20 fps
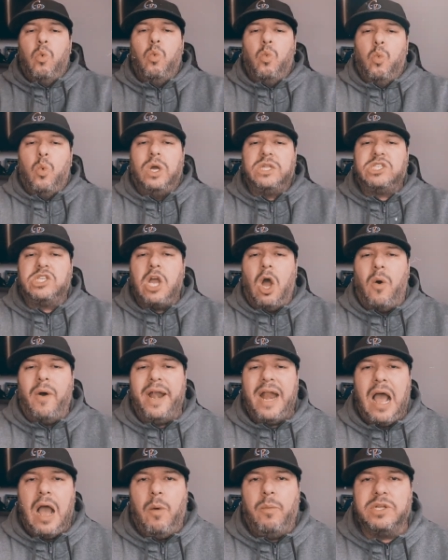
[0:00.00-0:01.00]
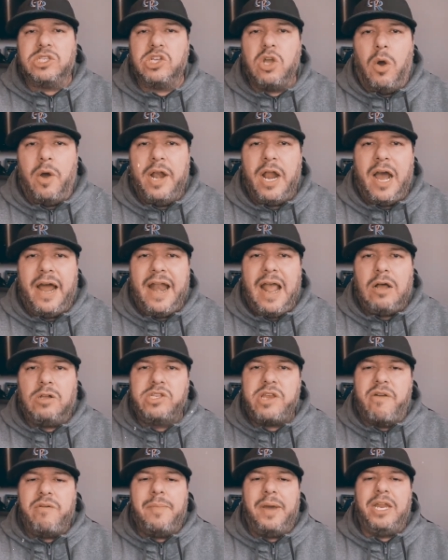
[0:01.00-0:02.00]
What's going on? What's going on?
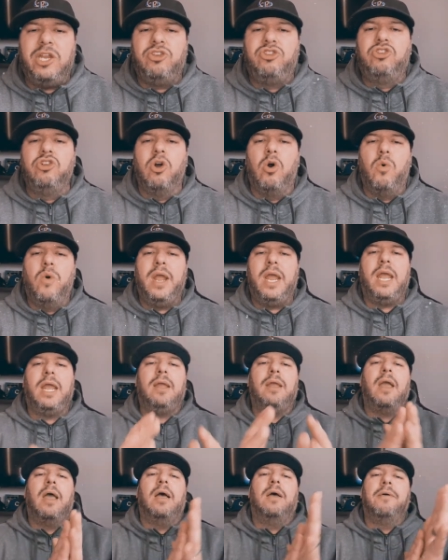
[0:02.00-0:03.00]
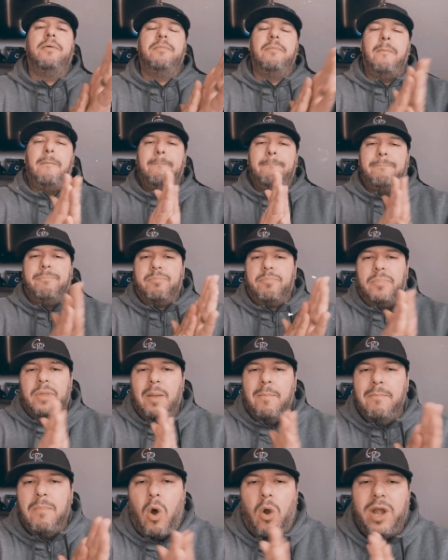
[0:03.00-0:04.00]
How's everybody doing?
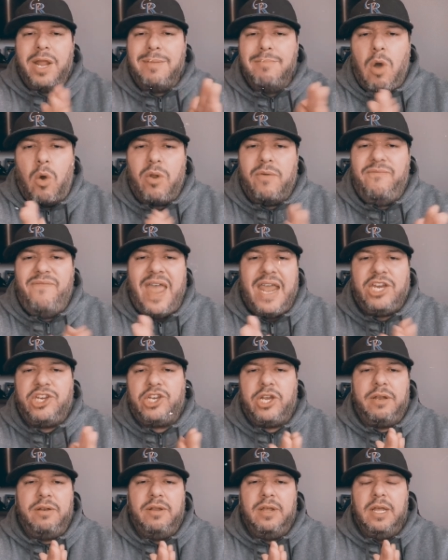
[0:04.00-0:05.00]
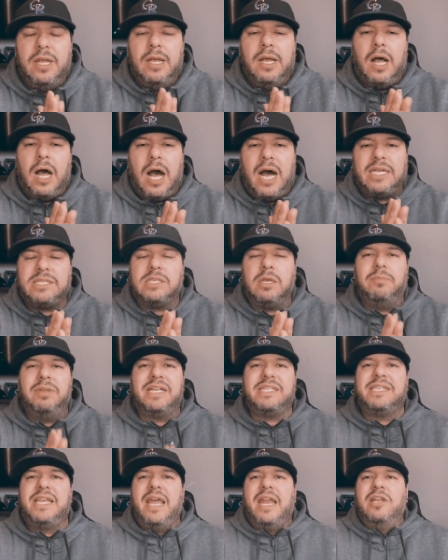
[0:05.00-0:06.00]
Morning motivation. Awesome.
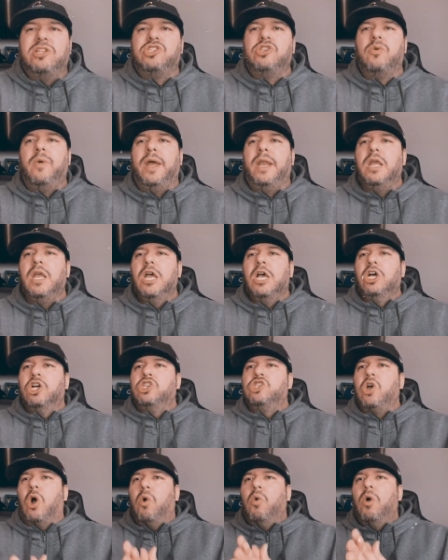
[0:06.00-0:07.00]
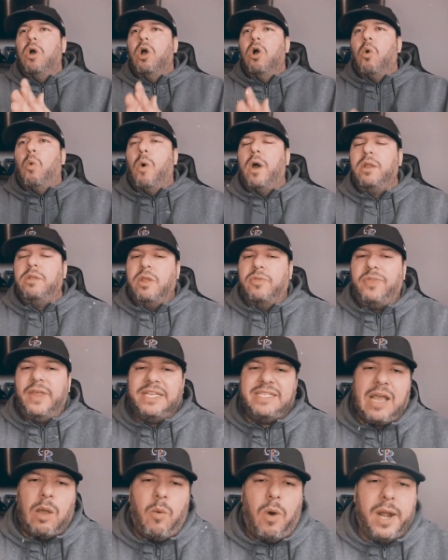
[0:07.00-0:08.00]
Let's get into it. So one of the
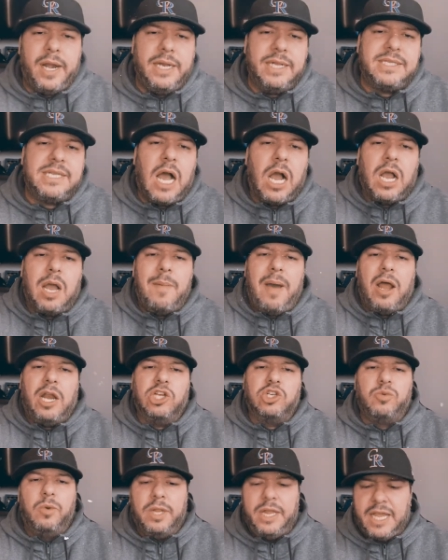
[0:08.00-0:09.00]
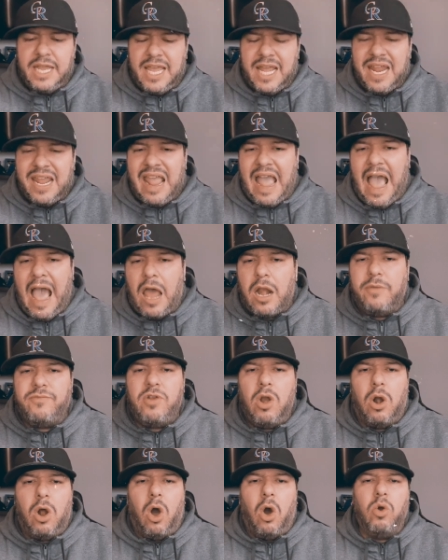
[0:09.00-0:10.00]
things I wanted to talk about is really getting out of
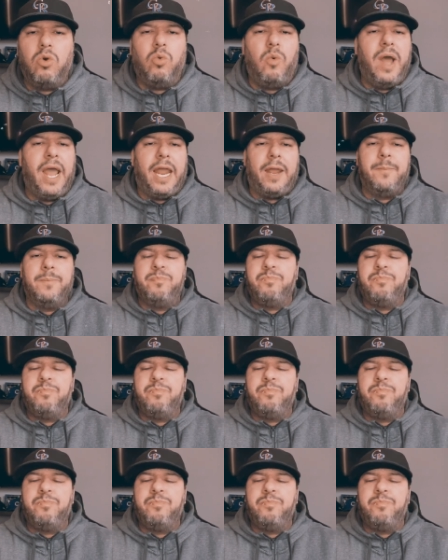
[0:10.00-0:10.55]
your own way.